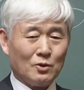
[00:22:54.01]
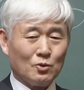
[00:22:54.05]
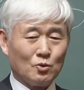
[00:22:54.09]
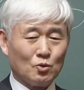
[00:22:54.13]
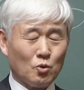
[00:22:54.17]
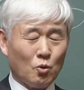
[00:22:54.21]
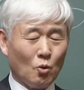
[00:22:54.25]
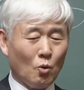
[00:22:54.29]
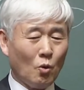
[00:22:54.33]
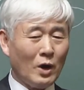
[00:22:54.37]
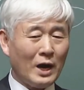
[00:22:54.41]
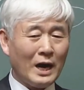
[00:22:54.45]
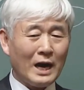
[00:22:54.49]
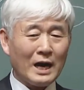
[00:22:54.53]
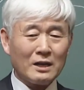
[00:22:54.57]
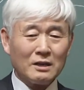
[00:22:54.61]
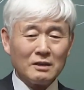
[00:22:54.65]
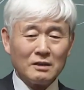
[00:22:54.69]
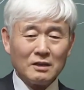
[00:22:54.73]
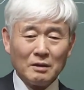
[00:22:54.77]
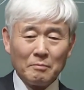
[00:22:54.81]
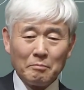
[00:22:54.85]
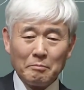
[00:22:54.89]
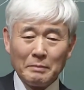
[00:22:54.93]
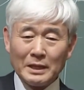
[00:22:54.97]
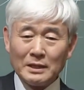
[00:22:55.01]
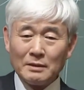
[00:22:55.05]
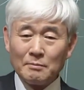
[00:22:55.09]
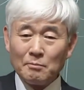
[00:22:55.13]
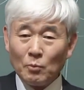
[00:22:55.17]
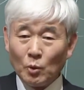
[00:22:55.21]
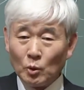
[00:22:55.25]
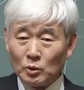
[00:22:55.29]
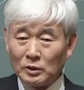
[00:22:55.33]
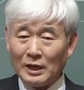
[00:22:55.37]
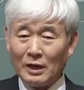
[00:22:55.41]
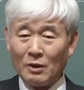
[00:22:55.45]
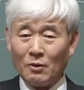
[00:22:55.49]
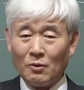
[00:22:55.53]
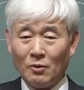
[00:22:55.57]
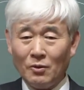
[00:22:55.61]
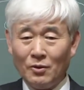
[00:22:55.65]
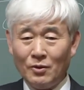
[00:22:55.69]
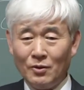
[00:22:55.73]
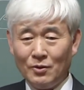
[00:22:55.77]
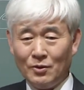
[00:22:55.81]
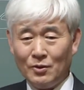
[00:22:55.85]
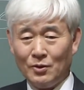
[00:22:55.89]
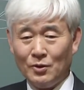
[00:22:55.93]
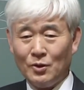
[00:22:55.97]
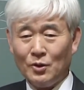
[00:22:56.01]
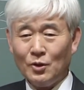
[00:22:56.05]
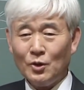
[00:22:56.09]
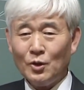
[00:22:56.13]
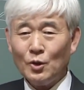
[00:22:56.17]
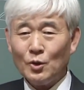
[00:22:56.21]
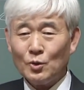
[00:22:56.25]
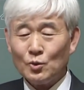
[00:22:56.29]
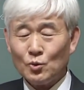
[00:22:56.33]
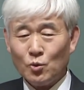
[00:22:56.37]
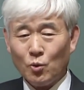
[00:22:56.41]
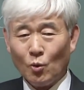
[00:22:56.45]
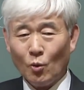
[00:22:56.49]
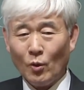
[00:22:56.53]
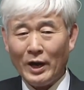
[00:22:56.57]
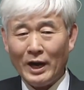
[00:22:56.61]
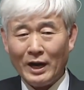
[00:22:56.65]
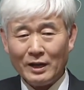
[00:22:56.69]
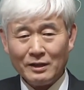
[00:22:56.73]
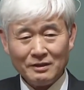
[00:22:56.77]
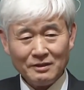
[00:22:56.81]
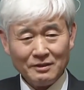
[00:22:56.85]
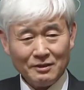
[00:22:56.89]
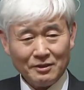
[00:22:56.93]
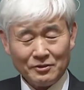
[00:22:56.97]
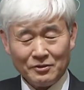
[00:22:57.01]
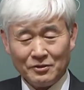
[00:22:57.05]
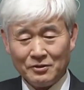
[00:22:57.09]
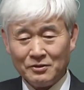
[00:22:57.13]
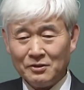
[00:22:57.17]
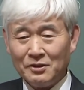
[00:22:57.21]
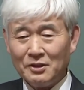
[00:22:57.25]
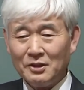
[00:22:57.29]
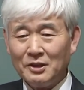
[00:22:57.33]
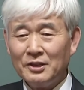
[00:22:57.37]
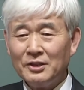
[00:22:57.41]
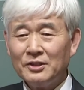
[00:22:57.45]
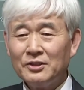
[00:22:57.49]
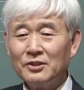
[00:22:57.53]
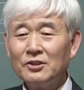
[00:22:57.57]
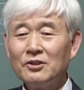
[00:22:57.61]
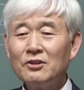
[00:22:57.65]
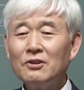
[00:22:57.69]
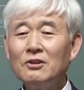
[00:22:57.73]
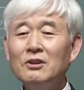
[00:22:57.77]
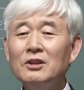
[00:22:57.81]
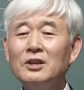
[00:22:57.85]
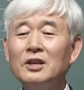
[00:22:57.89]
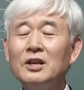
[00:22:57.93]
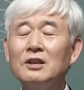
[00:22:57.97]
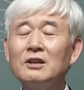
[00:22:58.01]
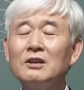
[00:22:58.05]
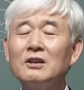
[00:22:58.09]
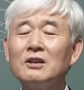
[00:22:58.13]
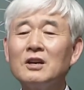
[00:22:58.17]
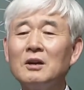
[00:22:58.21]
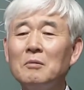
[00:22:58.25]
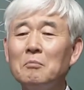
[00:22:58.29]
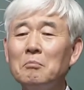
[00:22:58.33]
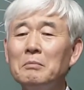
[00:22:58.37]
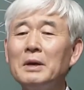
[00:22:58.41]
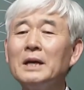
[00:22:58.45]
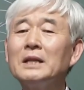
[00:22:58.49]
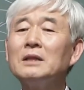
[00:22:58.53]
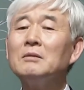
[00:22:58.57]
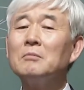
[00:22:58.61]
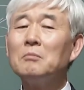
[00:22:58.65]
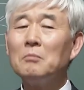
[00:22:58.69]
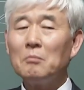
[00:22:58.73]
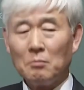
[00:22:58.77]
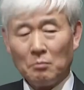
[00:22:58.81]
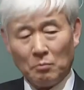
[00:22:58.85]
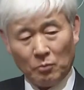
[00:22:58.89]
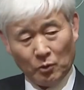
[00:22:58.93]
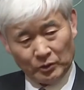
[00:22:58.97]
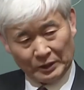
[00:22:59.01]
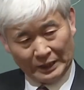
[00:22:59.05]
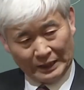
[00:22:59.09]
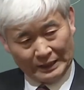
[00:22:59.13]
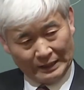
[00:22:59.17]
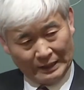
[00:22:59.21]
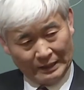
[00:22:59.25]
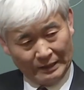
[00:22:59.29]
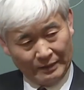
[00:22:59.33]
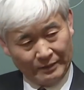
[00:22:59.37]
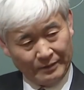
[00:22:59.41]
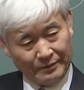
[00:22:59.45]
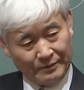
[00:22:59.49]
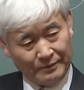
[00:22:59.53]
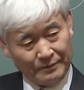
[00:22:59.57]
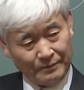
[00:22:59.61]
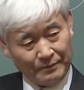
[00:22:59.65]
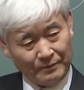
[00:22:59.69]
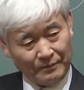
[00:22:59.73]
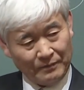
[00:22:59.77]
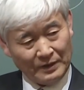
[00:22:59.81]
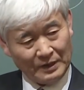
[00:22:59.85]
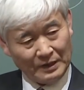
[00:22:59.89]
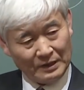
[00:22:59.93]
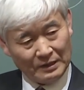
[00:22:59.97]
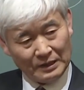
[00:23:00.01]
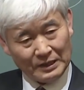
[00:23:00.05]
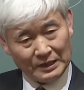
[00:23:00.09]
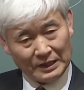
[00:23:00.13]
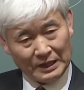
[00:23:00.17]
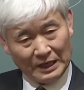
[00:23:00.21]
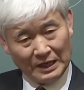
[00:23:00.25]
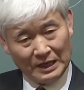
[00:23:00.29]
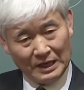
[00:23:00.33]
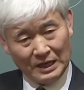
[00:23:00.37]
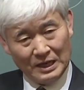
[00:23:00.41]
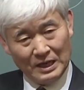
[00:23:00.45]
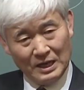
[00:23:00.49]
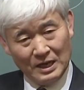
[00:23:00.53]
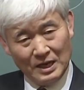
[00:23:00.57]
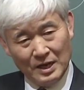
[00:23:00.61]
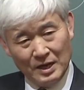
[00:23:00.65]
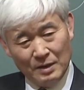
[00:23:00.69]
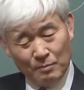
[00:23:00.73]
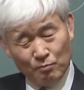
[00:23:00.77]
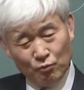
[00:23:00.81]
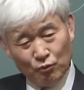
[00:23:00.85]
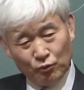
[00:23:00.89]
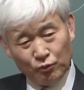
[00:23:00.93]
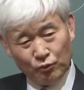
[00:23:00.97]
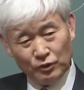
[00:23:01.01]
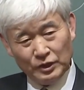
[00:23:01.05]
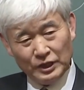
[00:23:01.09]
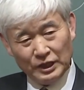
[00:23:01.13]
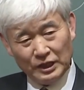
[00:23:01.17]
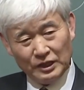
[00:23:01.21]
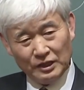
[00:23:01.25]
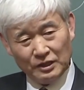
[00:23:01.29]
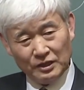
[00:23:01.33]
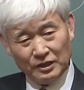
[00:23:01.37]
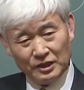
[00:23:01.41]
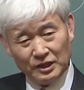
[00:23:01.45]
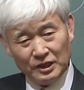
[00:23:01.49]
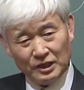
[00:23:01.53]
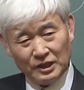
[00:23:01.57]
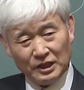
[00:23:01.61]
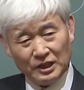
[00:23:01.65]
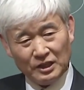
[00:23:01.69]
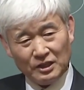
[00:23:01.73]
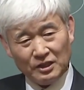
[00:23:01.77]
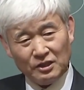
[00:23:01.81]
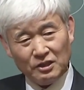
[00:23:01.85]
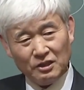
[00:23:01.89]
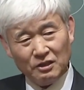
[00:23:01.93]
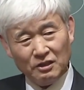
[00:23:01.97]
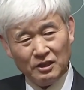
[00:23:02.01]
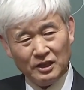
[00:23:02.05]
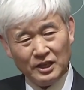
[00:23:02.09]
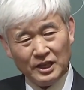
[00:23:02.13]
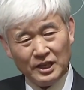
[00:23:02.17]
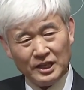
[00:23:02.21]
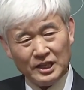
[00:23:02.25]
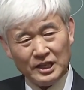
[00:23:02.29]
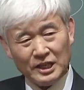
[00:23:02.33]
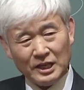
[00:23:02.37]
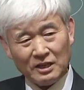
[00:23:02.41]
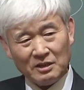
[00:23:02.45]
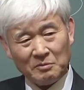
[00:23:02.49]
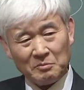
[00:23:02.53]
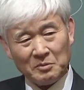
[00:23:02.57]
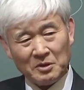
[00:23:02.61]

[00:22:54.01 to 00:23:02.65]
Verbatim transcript: and they love who it are not equal to those who delight in it. Simply put, unless you enjoy what you do,